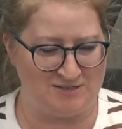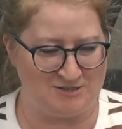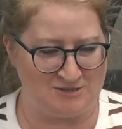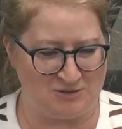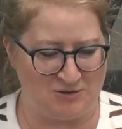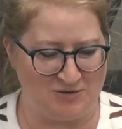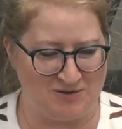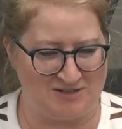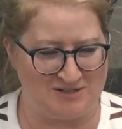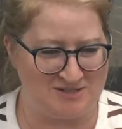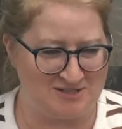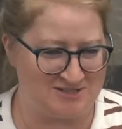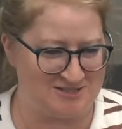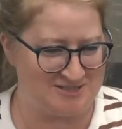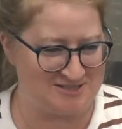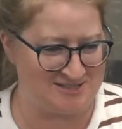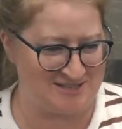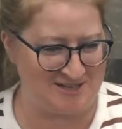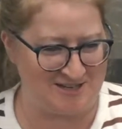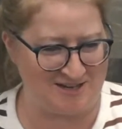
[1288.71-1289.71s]
So in just a
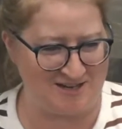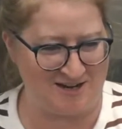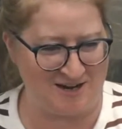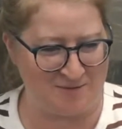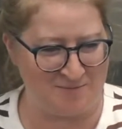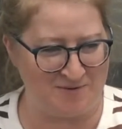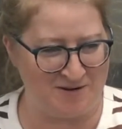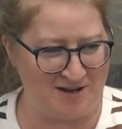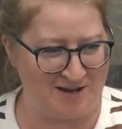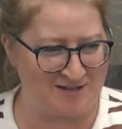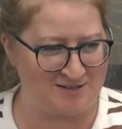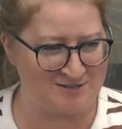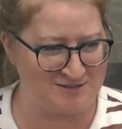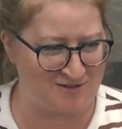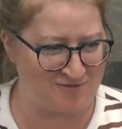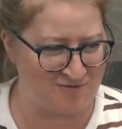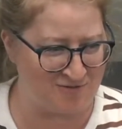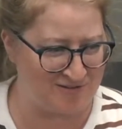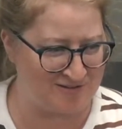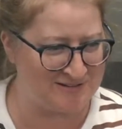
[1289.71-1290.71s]
second, I'm going to ask
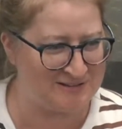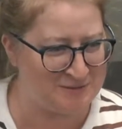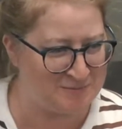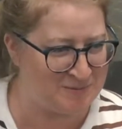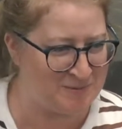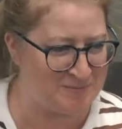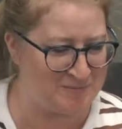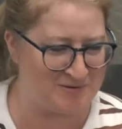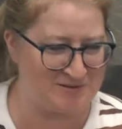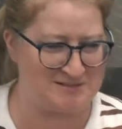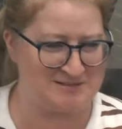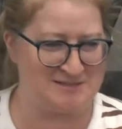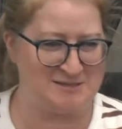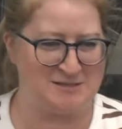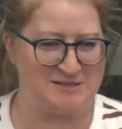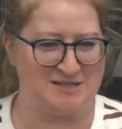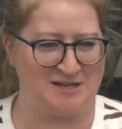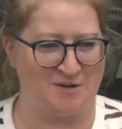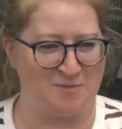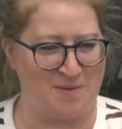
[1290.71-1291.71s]
for a little bit more
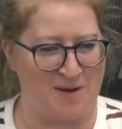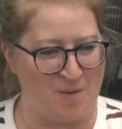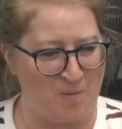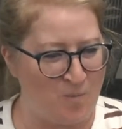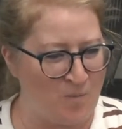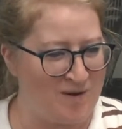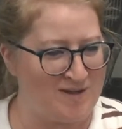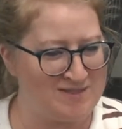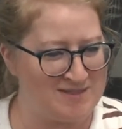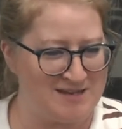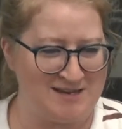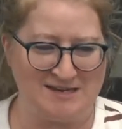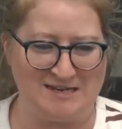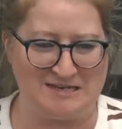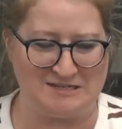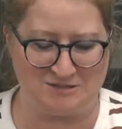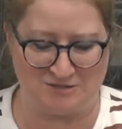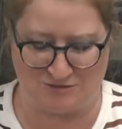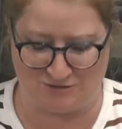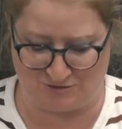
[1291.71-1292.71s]
detail about what they
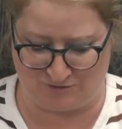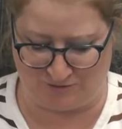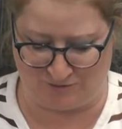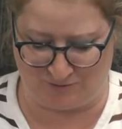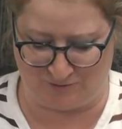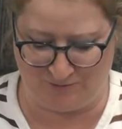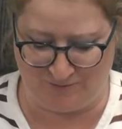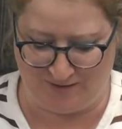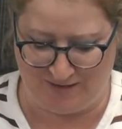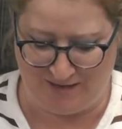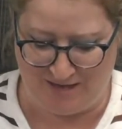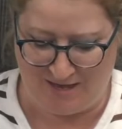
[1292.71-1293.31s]
need to do.